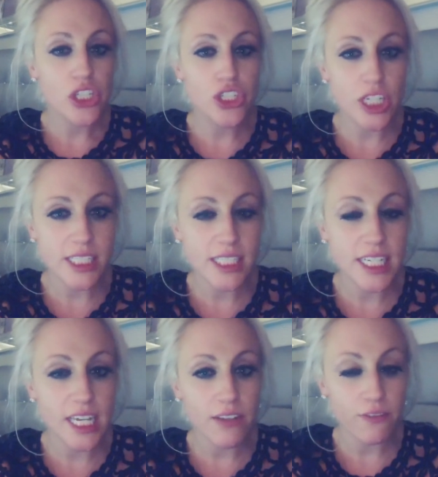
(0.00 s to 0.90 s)
just
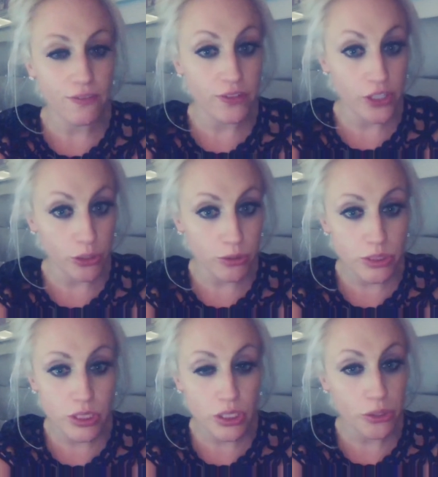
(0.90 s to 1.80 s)
to
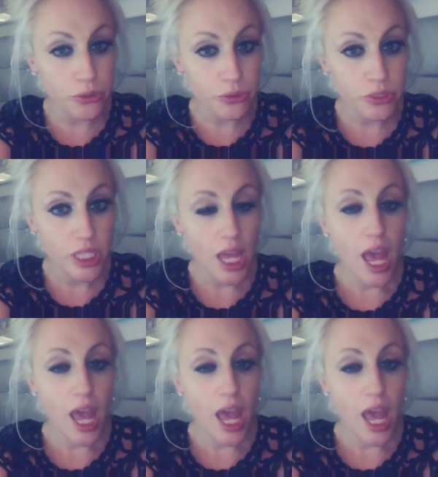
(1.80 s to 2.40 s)
confuse you